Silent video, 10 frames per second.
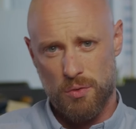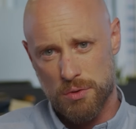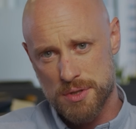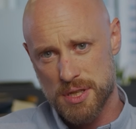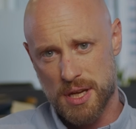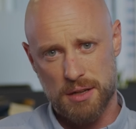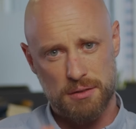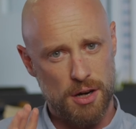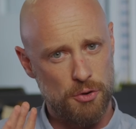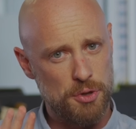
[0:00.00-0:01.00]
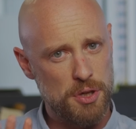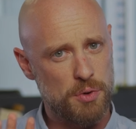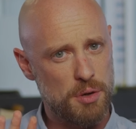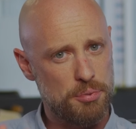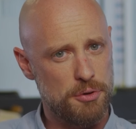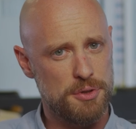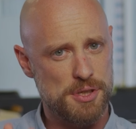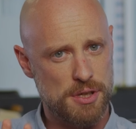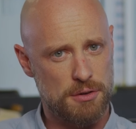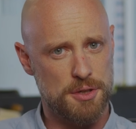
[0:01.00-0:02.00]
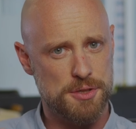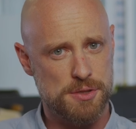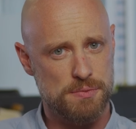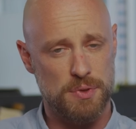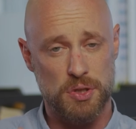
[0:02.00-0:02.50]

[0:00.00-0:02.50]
Once again, I really want to point this across.